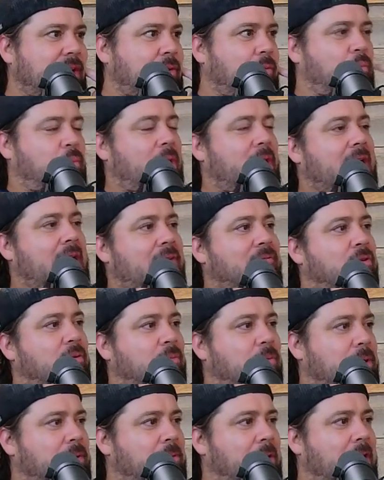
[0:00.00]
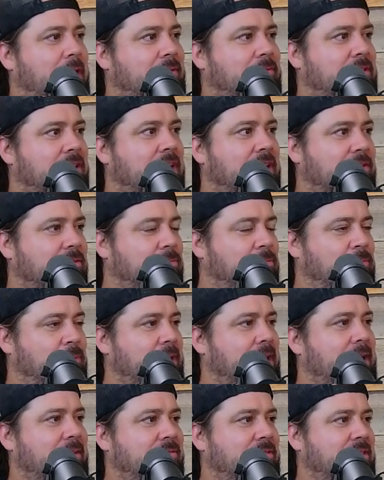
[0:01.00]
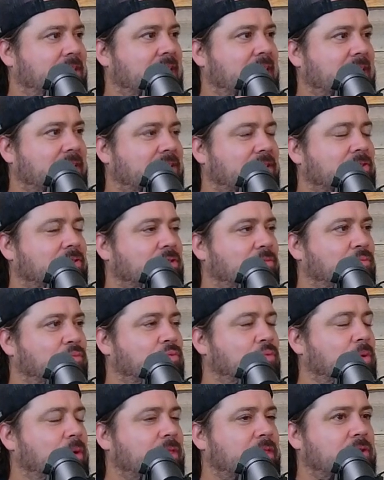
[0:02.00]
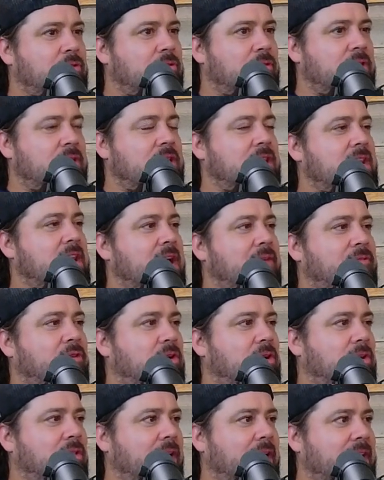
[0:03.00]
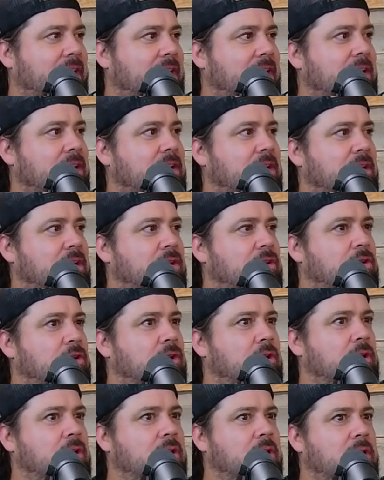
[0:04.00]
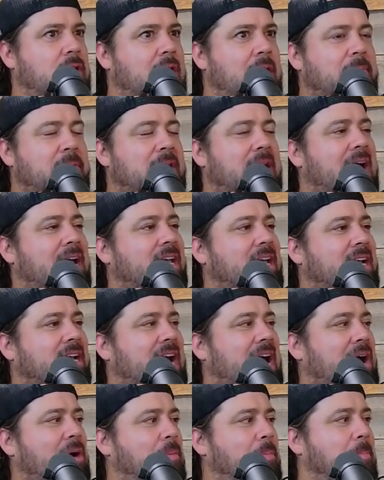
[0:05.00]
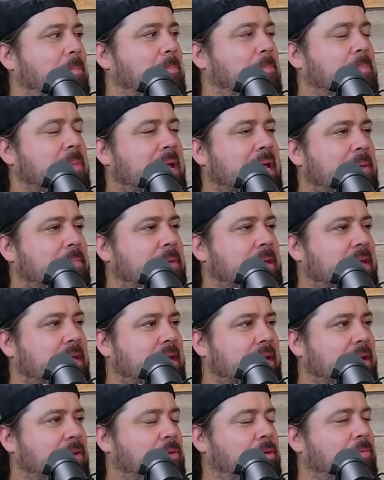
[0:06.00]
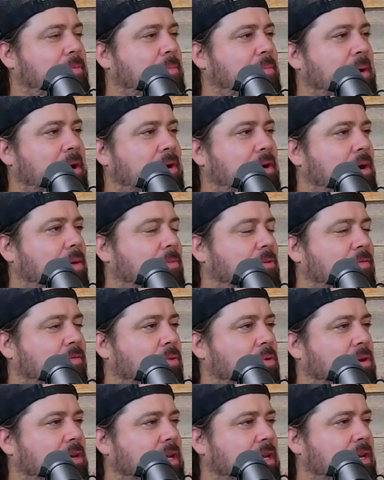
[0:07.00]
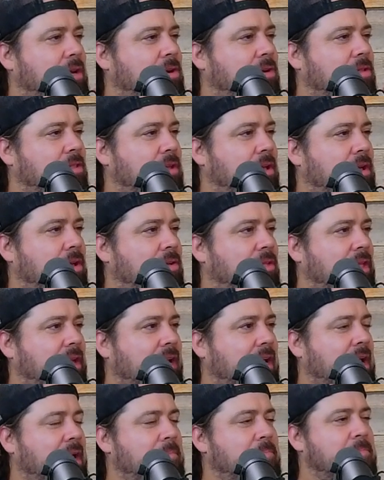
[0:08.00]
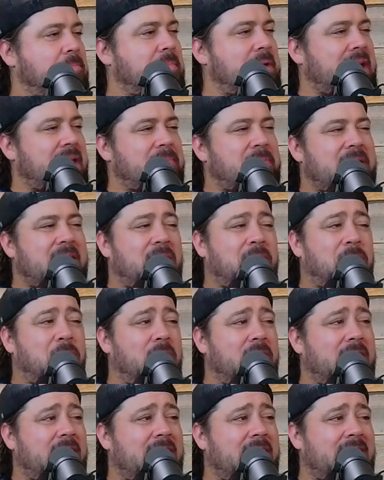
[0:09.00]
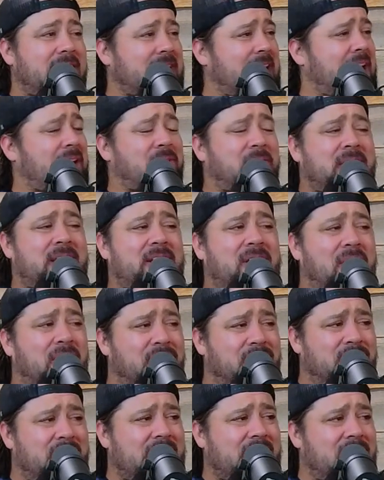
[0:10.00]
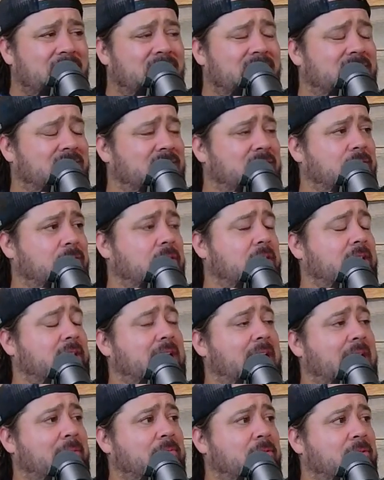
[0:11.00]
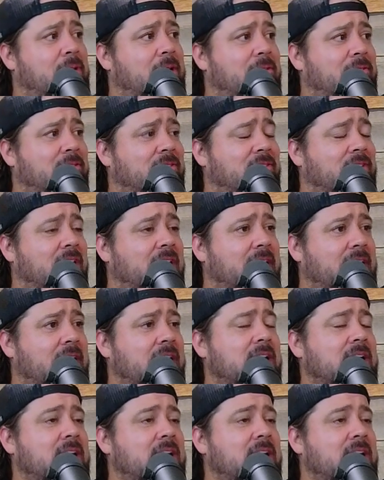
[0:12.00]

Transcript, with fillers: like whenever we want to have sex, we have mm-hmm. sex. There's mm-hmm. there's never like. Yeah. I mean, I could count maybe we've been married almost 14 years now, like maybe on one hand, and I don't need all the fingers the times where I was just like,